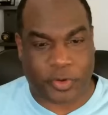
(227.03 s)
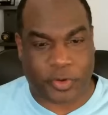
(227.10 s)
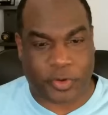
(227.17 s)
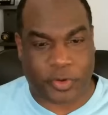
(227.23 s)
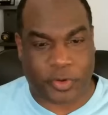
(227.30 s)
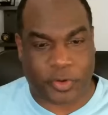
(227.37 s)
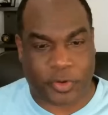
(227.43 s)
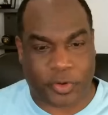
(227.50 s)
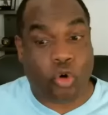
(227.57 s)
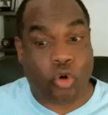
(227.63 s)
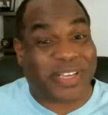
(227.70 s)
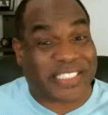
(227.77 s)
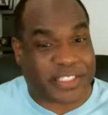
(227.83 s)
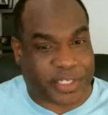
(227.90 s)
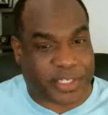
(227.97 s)
home
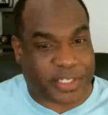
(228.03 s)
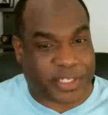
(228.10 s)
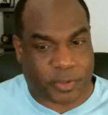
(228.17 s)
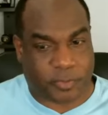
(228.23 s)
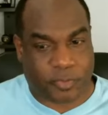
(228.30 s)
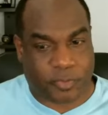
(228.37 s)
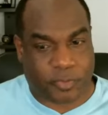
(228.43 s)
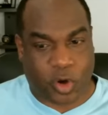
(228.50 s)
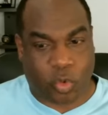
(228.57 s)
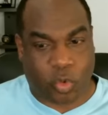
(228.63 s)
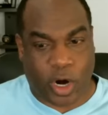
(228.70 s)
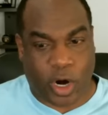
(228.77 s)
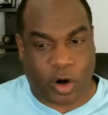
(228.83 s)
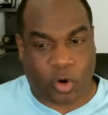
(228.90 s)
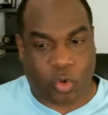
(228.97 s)
business
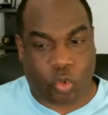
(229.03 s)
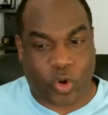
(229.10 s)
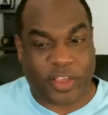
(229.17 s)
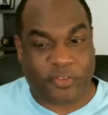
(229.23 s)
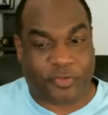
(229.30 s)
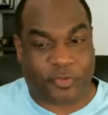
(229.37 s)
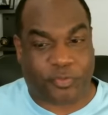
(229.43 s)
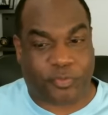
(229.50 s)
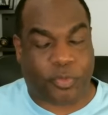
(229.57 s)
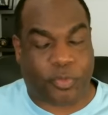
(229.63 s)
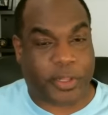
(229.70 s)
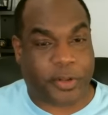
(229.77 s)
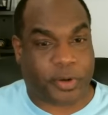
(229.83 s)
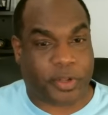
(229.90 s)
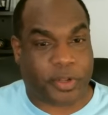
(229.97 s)
where we've
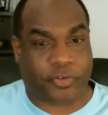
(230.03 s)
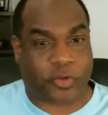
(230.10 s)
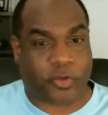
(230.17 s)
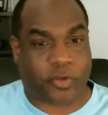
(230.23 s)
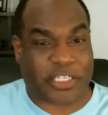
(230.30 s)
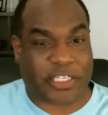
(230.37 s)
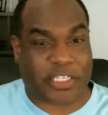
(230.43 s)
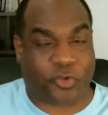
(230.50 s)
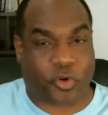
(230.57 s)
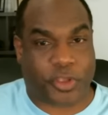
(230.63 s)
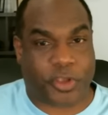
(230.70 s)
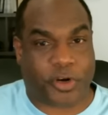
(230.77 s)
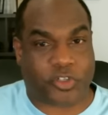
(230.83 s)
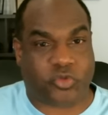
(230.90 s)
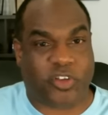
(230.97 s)
literally, for the past 4
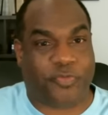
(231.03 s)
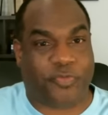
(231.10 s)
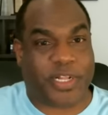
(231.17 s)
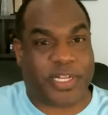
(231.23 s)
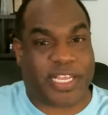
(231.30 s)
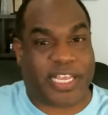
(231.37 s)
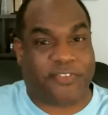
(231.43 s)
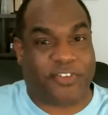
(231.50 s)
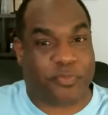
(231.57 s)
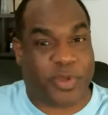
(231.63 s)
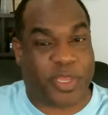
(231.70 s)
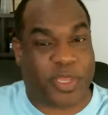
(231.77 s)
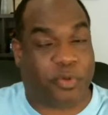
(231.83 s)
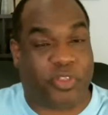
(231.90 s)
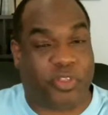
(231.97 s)
years, we've been giving
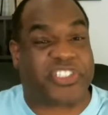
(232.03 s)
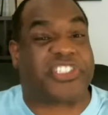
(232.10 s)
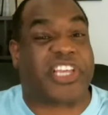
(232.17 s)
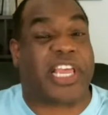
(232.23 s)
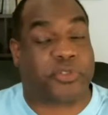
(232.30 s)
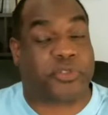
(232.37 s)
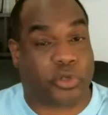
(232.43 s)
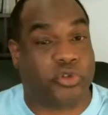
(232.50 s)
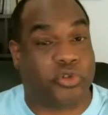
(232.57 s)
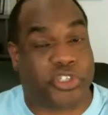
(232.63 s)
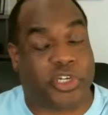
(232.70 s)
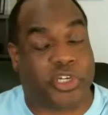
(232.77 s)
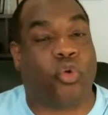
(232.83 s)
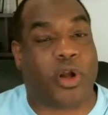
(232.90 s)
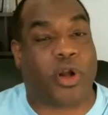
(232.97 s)
people the same
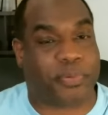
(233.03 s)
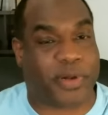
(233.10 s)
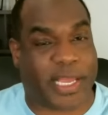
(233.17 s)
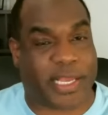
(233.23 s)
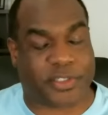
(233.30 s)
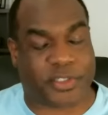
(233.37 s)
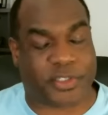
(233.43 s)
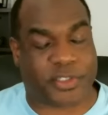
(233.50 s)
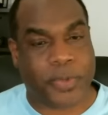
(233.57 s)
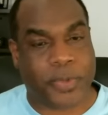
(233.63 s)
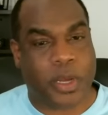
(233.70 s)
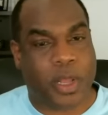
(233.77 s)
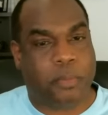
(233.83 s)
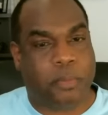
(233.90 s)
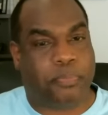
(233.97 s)
solution in one place.
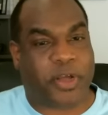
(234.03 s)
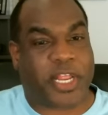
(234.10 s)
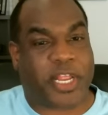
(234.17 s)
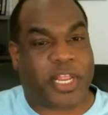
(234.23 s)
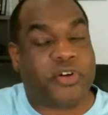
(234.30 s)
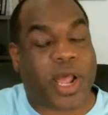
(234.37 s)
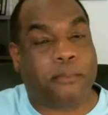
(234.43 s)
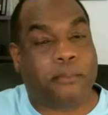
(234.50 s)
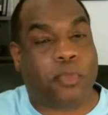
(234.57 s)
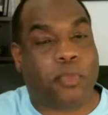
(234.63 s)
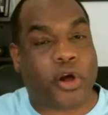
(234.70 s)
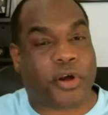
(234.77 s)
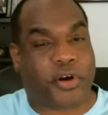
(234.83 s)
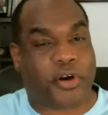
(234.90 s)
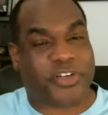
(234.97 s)
But internet
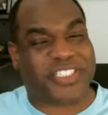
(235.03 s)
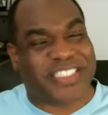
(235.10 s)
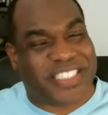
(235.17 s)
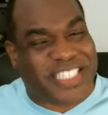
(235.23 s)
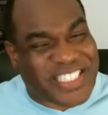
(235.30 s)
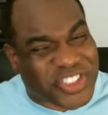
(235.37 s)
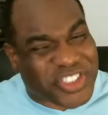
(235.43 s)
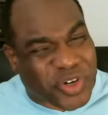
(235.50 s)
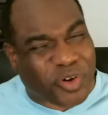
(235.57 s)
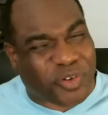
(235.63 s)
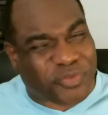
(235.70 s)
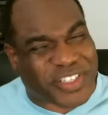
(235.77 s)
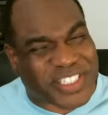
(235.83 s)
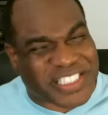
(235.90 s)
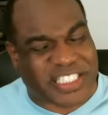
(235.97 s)
marketers
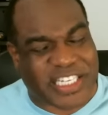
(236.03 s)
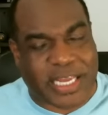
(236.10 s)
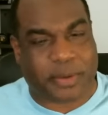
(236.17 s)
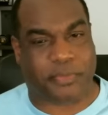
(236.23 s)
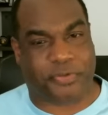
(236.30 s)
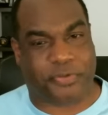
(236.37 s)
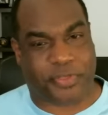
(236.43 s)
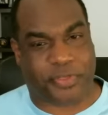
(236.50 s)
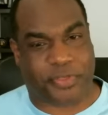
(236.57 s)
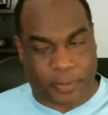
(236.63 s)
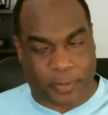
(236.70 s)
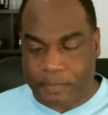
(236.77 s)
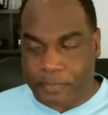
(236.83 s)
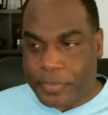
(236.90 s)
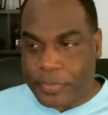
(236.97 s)
deserve the same
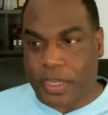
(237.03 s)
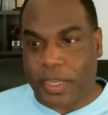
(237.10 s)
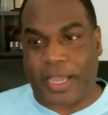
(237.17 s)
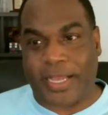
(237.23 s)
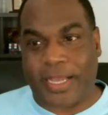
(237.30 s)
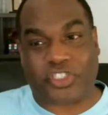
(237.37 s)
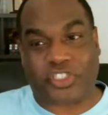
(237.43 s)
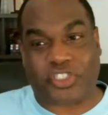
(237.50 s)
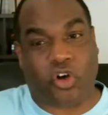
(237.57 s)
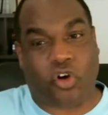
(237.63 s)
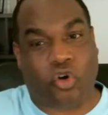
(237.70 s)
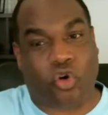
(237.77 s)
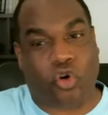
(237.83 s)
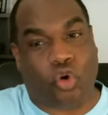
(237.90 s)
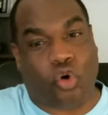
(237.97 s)
thing. And
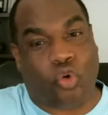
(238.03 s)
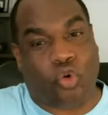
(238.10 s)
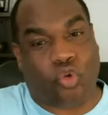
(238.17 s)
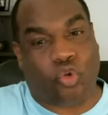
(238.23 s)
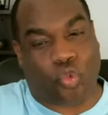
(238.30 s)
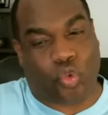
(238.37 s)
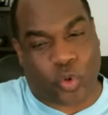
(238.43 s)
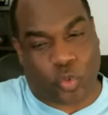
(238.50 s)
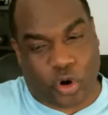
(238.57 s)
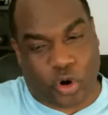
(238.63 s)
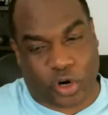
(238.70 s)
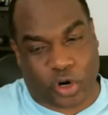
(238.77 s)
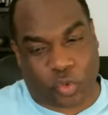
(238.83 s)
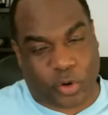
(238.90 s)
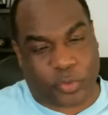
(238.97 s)
so what we're
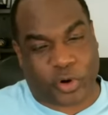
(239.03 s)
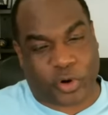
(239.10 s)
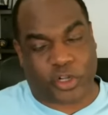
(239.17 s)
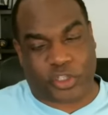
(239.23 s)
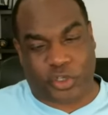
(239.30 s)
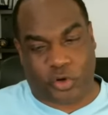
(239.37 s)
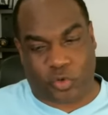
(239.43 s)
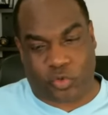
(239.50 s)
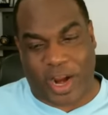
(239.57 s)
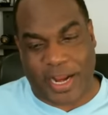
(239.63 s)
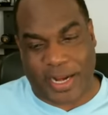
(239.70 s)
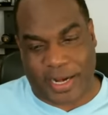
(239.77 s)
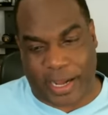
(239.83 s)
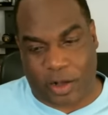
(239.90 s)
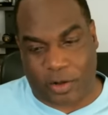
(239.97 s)
gonna do
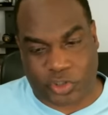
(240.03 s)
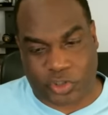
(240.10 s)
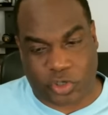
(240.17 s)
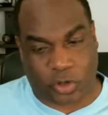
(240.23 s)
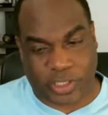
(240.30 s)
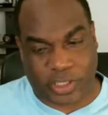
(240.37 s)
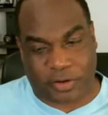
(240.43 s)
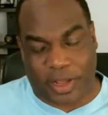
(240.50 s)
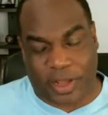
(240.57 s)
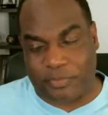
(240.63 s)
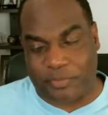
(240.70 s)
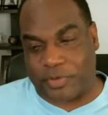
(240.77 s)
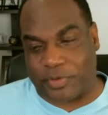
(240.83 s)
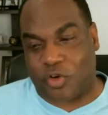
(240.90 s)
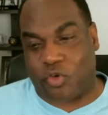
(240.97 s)
right now, and Charles, I'm
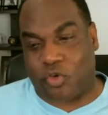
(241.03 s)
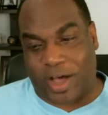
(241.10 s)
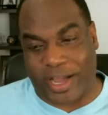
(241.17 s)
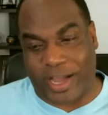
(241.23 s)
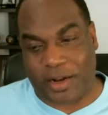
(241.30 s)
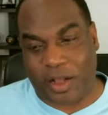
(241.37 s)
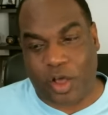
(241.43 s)
gonna be quiet.